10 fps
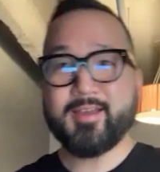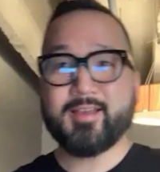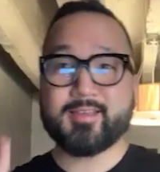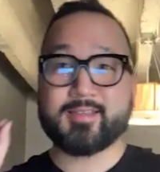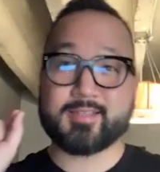
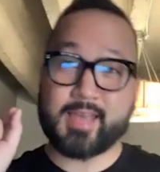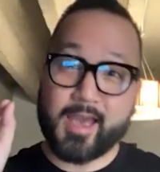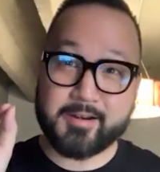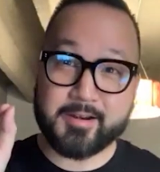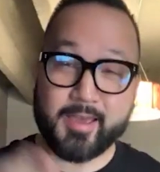
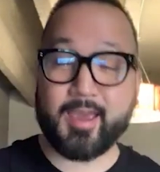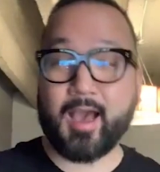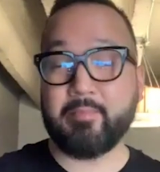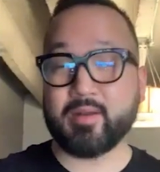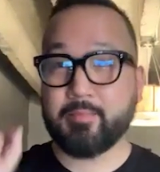Saturday,
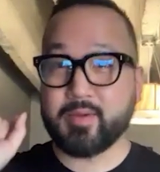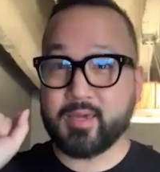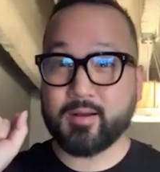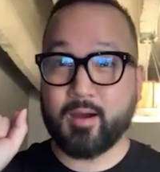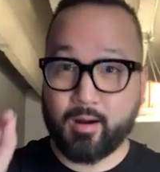I'm going to be an
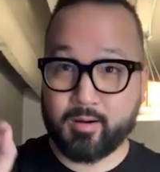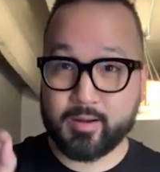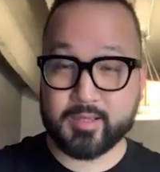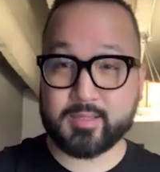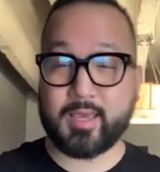
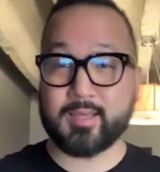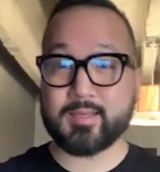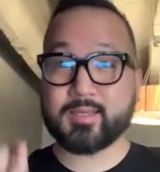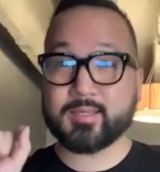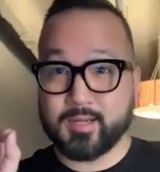artist, and
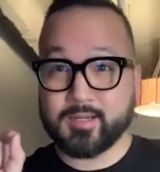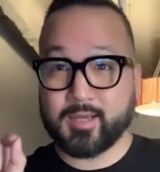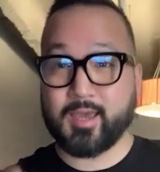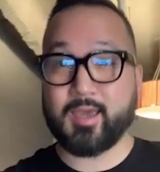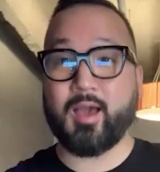
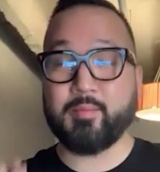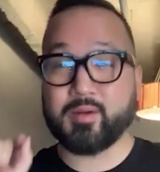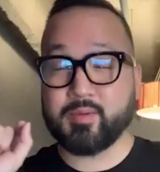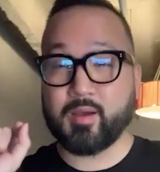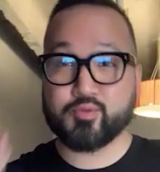Sunday, I'm going to be
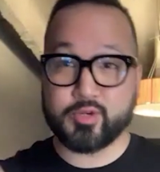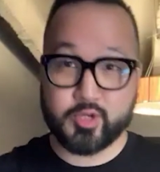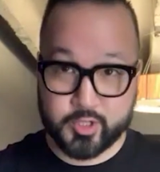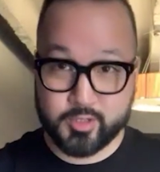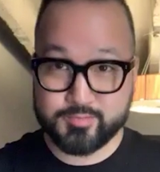a preacher.